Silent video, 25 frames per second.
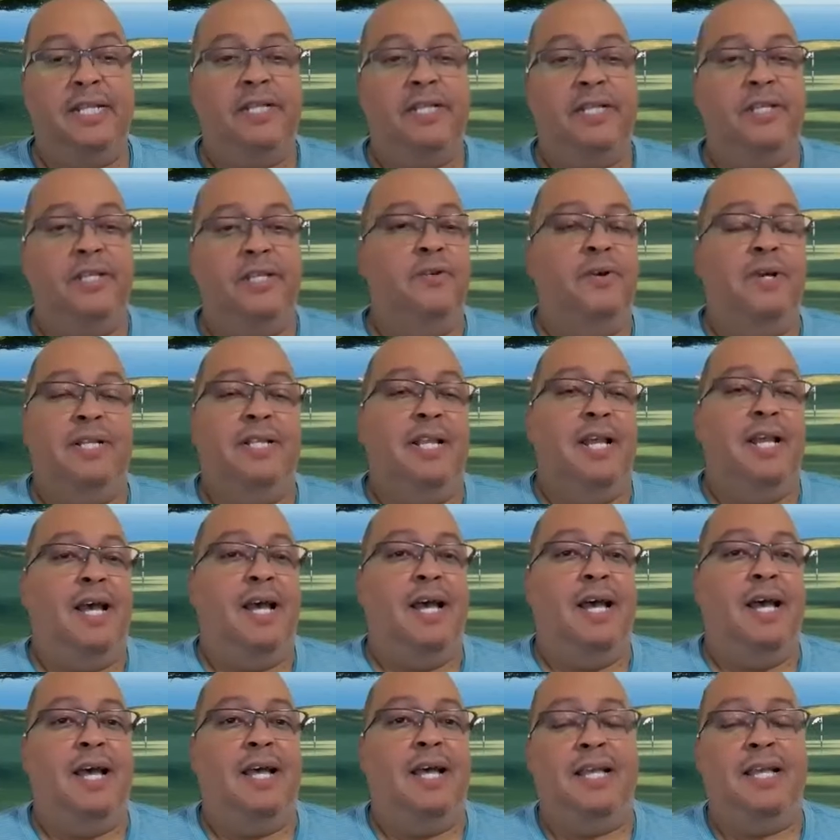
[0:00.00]
do. And
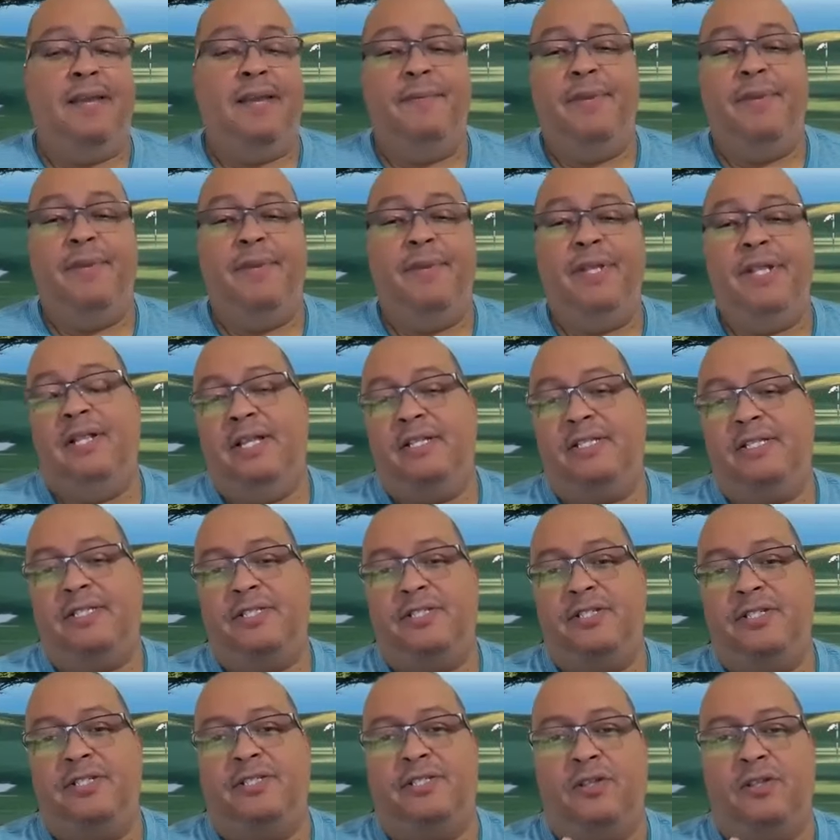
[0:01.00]
I mean, let's
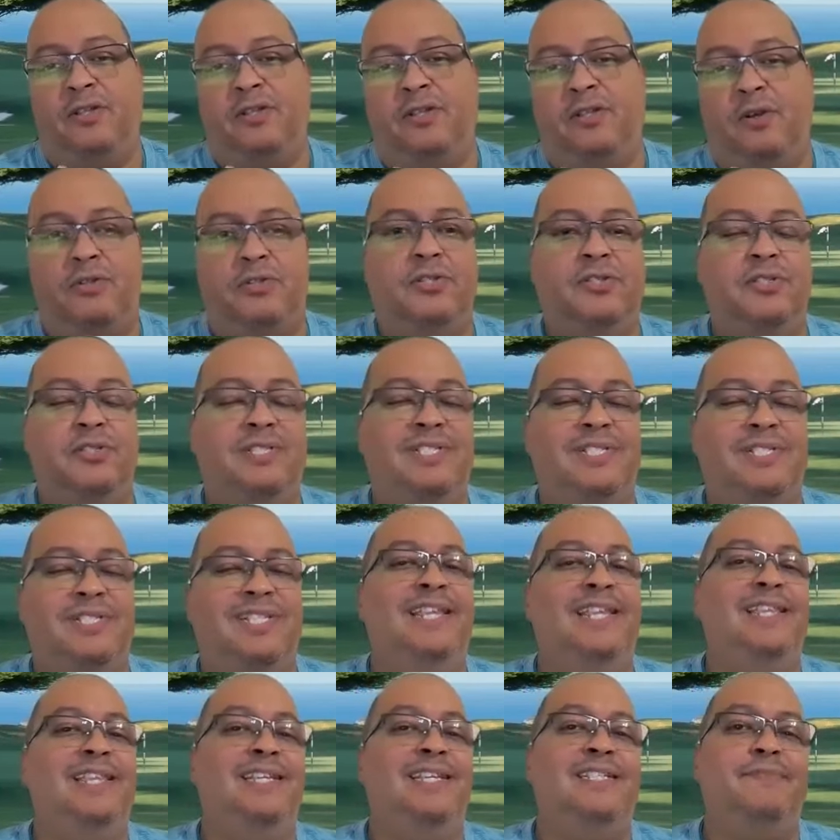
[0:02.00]
just also
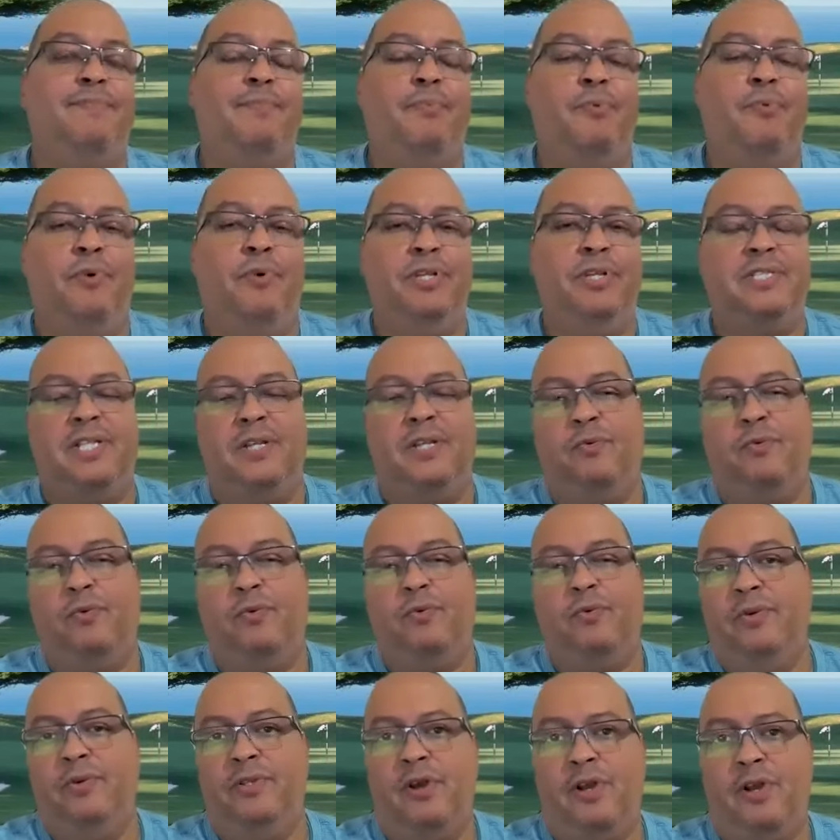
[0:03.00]
say this points that we
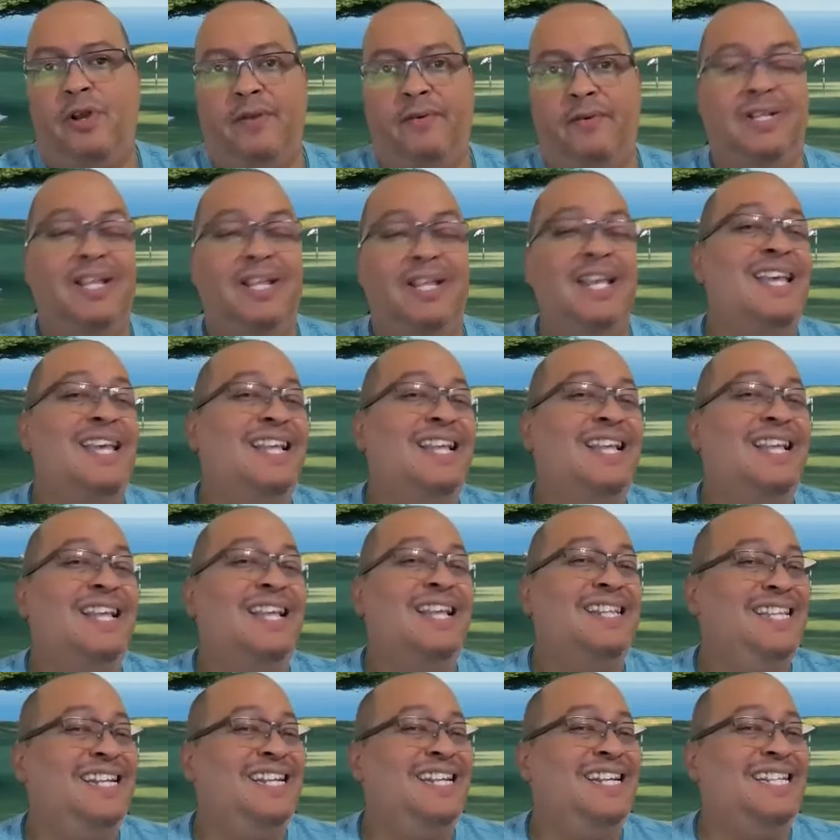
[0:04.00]
were talking about
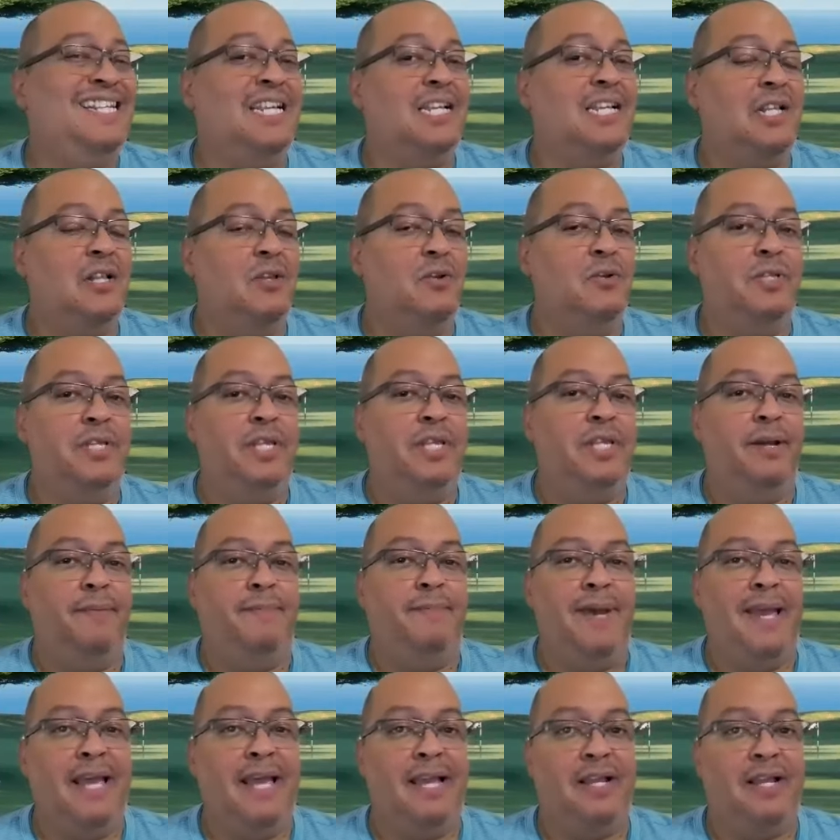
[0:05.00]
didn't include the
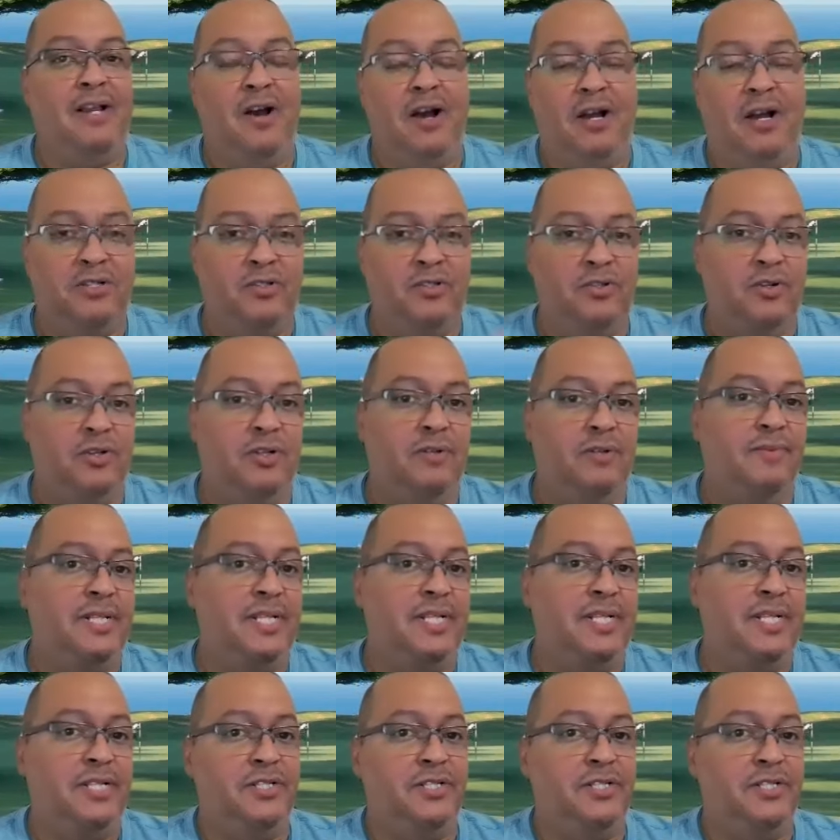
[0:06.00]
Bangkok tournament
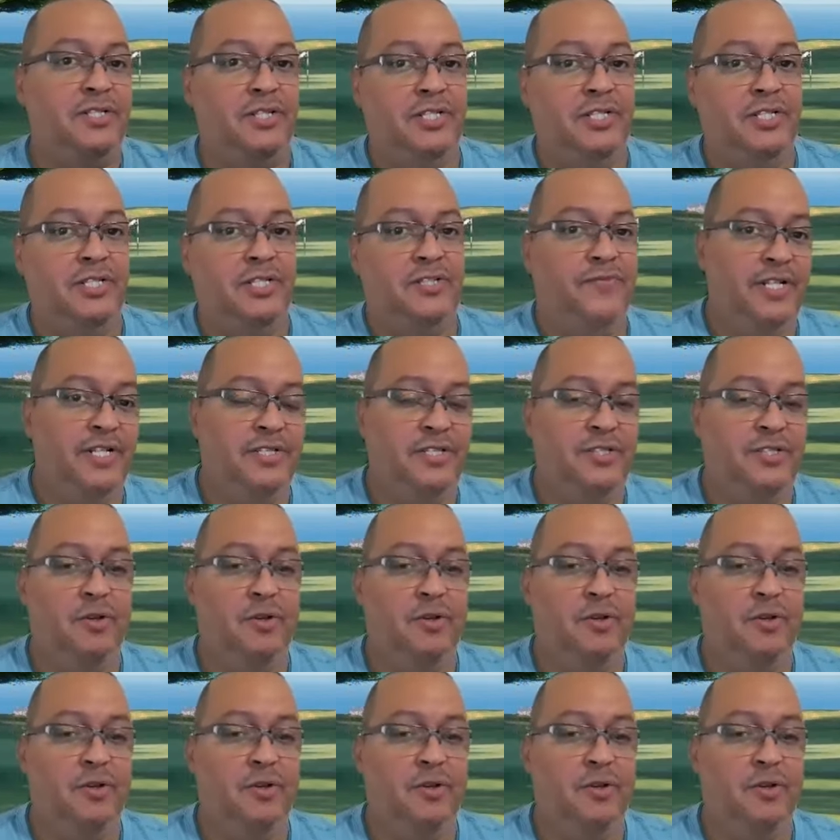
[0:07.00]
that just finished.